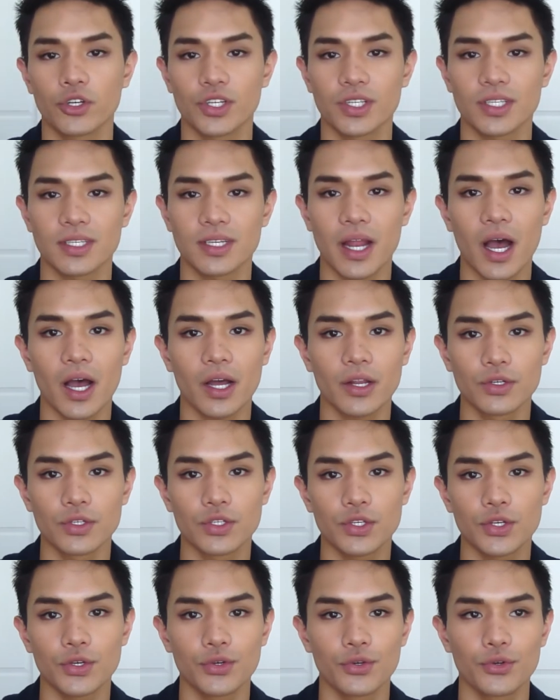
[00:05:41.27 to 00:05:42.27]
It's not
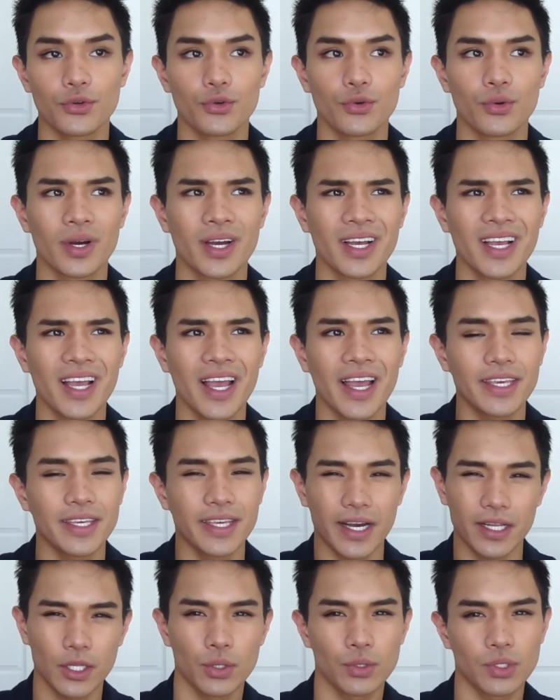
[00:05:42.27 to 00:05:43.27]
too
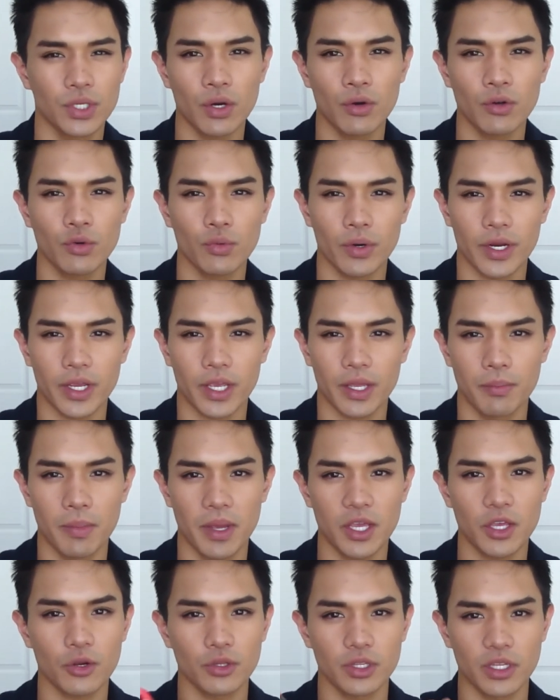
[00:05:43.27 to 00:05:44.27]
yellow tone where it can
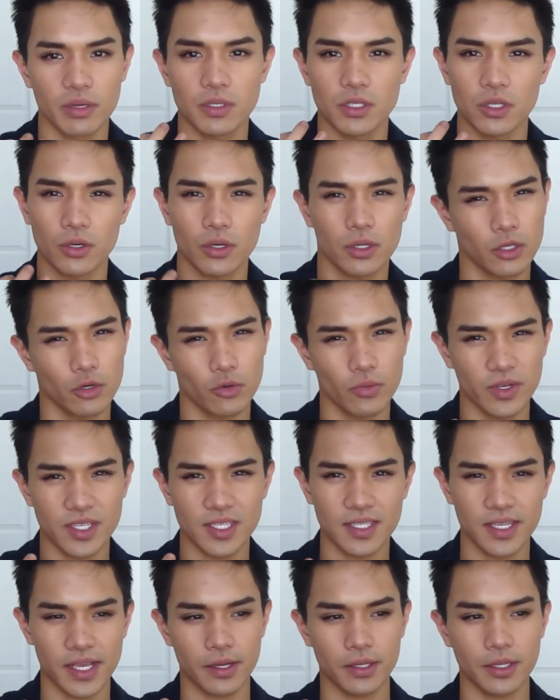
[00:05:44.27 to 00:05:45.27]
make your lips look a little bit
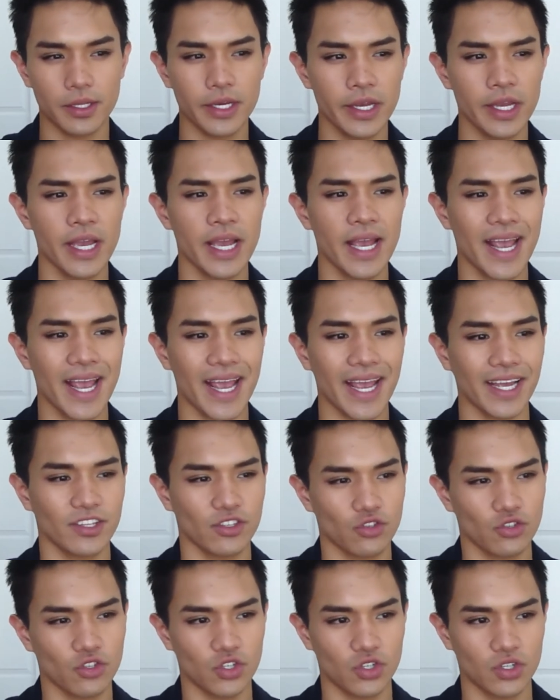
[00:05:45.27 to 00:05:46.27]
sickly.
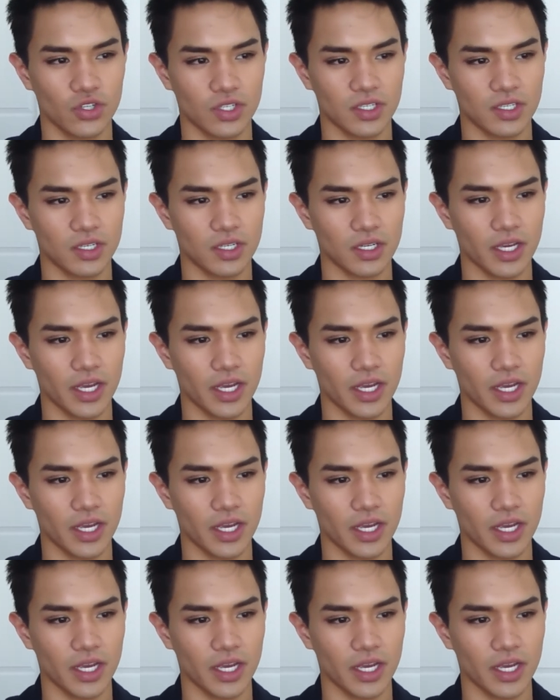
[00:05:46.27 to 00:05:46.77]
It's just,